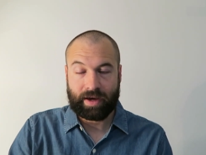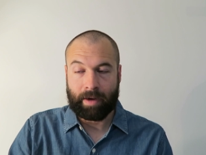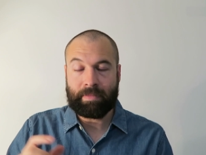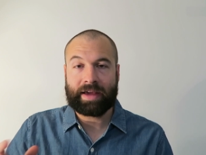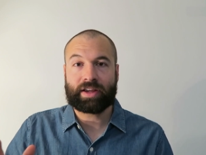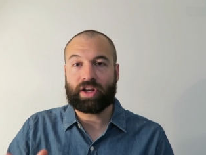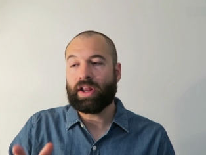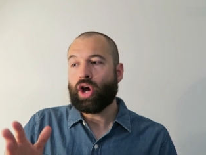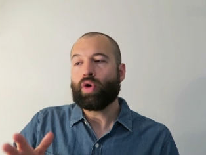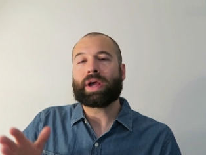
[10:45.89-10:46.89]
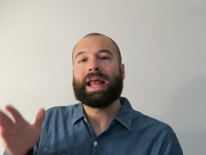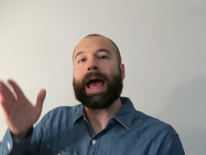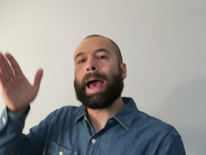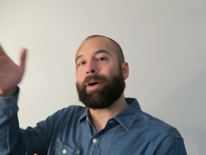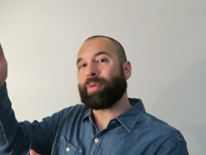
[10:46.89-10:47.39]
a man can, who
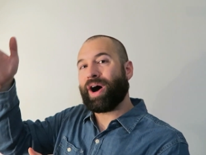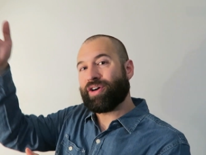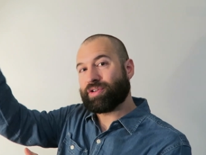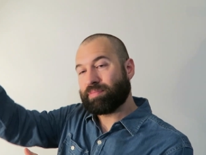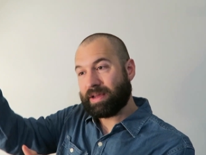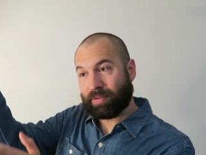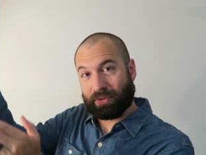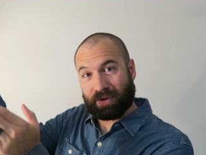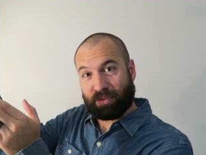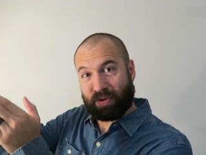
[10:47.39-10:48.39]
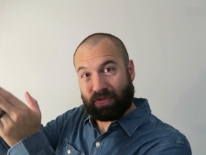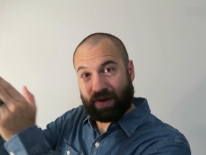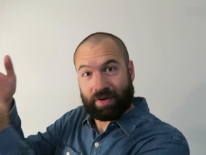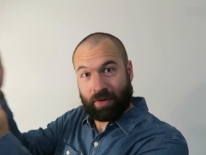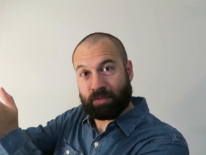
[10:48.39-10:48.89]
can help other people with
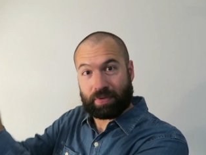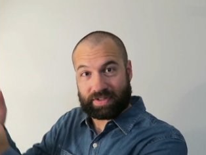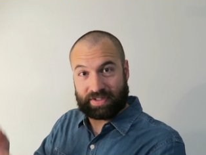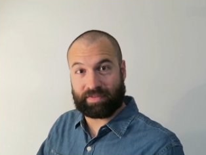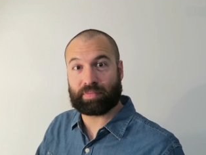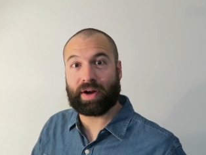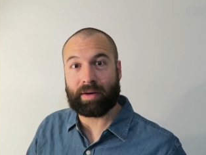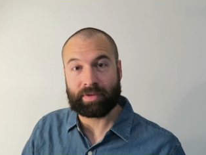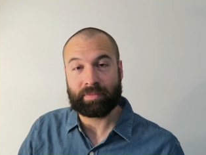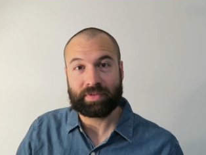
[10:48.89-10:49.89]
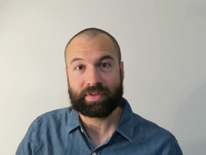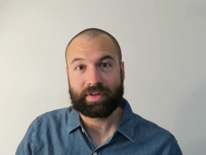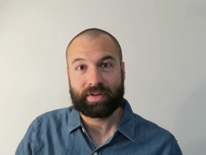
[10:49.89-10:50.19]
their own perceived problems,